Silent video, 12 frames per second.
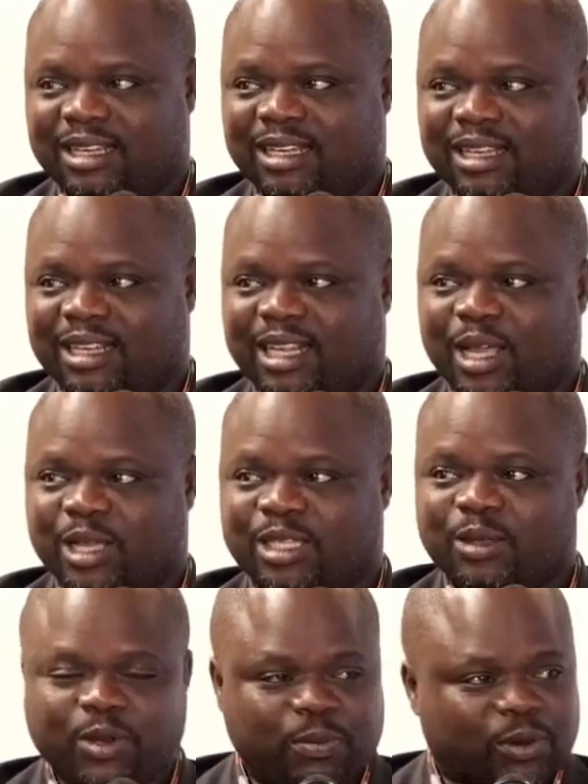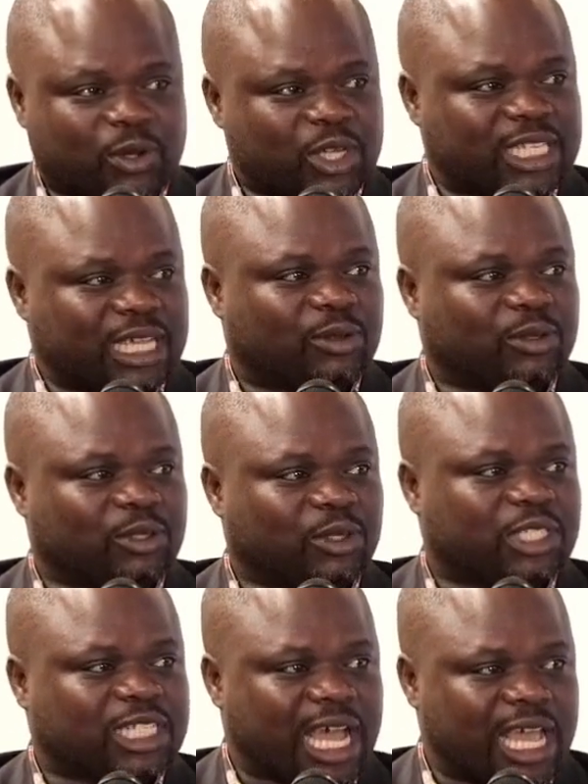Uh, simply because I could
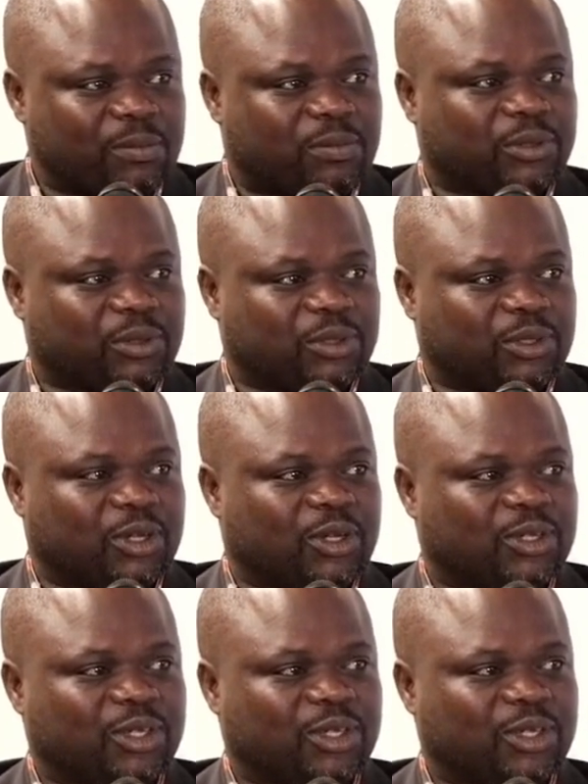not type, you know,